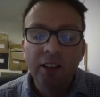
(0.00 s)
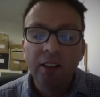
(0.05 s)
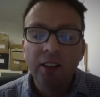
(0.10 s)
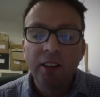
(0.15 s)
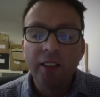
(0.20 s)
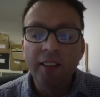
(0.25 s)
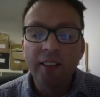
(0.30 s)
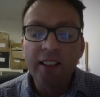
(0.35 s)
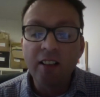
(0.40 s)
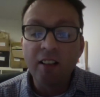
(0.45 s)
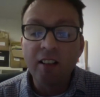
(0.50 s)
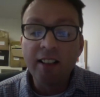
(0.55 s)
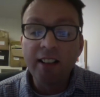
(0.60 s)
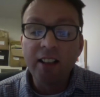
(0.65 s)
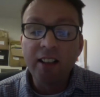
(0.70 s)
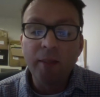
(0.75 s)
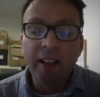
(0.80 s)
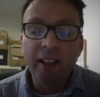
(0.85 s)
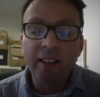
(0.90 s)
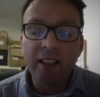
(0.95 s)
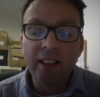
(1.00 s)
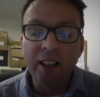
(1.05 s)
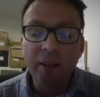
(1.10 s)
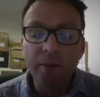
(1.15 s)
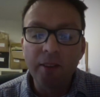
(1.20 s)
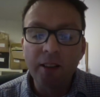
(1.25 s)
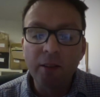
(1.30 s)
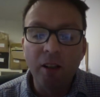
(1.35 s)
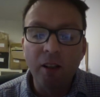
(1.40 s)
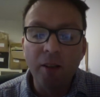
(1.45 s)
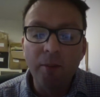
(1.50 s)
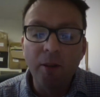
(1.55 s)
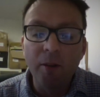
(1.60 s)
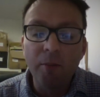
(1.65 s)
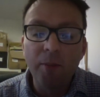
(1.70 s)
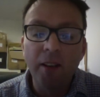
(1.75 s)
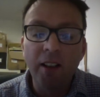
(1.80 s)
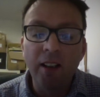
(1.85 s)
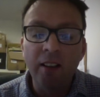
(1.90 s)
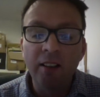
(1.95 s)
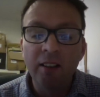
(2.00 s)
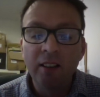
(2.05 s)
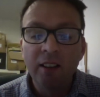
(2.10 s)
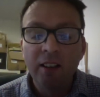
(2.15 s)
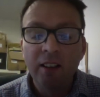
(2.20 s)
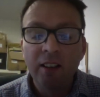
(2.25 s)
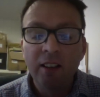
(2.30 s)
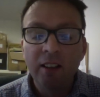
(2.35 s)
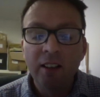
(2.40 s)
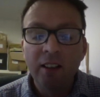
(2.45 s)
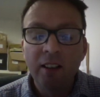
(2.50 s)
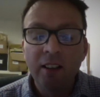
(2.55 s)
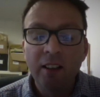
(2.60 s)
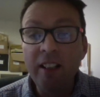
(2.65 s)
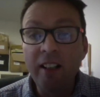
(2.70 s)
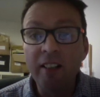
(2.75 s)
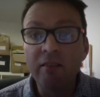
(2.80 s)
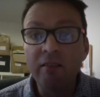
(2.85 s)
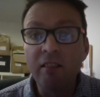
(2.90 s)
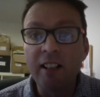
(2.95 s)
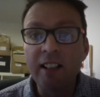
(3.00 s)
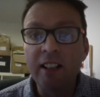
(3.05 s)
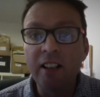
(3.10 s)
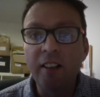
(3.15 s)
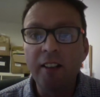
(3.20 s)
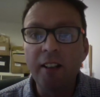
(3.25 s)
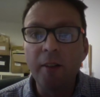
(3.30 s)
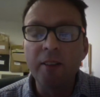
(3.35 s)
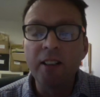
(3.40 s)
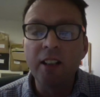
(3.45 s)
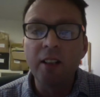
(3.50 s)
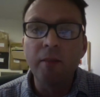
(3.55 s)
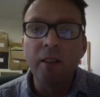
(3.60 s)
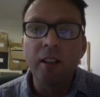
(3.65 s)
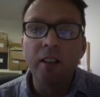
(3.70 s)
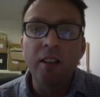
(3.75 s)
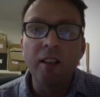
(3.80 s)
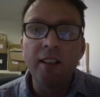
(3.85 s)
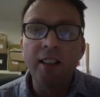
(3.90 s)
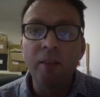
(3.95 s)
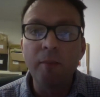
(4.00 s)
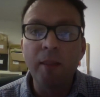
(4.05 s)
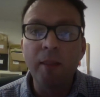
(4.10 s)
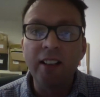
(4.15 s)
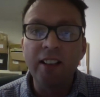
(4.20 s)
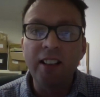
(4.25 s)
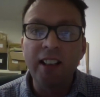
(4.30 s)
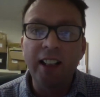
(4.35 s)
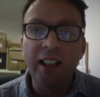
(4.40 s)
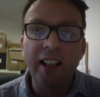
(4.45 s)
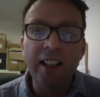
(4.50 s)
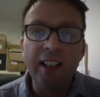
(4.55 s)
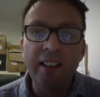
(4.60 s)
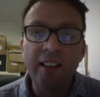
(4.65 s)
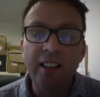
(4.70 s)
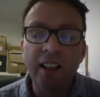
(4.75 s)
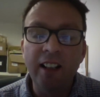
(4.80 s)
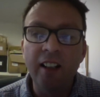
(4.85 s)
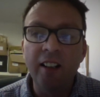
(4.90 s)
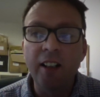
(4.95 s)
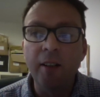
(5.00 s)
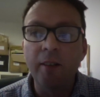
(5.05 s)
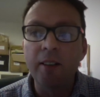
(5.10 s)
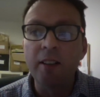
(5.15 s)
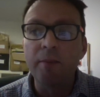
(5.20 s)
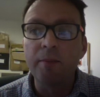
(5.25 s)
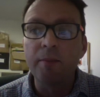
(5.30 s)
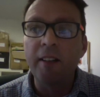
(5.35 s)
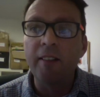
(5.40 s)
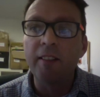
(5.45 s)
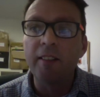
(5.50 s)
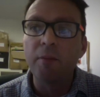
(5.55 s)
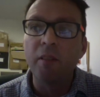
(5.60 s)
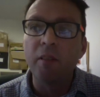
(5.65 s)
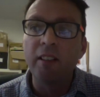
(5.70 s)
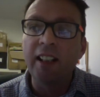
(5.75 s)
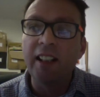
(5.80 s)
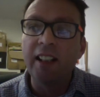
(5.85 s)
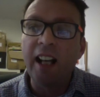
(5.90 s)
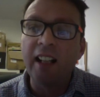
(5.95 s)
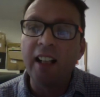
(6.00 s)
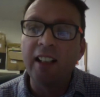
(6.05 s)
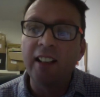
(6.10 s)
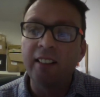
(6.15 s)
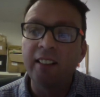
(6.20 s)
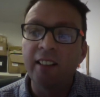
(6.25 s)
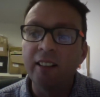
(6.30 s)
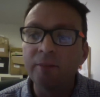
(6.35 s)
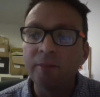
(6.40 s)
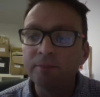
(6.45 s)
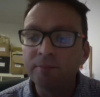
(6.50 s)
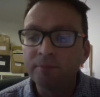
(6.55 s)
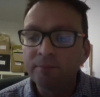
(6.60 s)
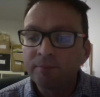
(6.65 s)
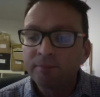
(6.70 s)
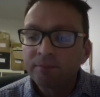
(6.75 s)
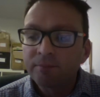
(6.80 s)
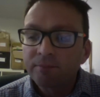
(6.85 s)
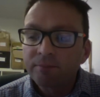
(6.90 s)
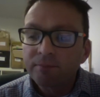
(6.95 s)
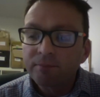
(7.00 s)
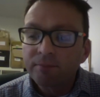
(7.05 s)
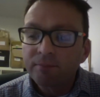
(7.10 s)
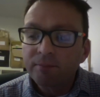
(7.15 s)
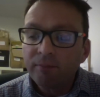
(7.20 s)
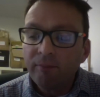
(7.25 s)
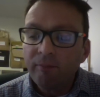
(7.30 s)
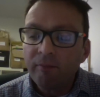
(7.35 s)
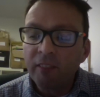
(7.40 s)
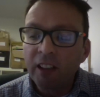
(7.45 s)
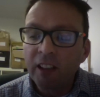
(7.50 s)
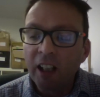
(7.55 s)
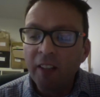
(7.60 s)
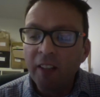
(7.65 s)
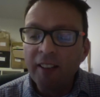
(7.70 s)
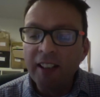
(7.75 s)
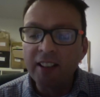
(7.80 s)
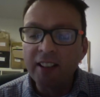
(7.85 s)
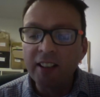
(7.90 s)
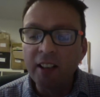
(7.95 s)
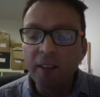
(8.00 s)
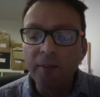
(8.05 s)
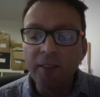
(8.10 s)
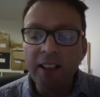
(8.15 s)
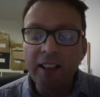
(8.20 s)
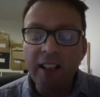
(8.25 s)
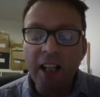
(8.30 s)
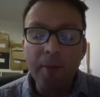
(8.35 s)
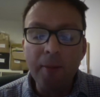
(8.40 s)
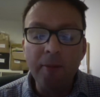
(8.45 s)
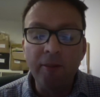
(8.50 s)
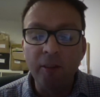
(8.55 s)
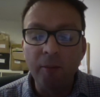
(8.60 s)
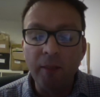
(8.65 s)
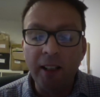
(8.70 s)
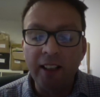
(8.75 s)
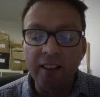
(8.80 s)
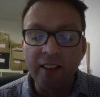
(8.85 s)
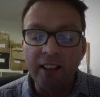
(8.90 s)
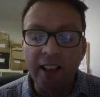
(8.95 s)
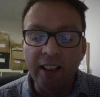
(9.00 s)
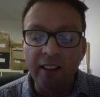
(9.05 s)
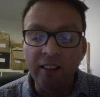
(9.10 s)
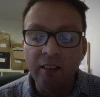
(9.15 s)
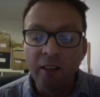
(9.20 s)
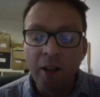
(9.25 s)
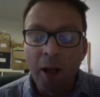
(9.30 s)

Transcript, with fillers: and this Idler magazine was quite popular. And there have been other Idler. There was a, an Idler magazine in India. There was there was one in Canada. I think it's a lovely name for a magazine,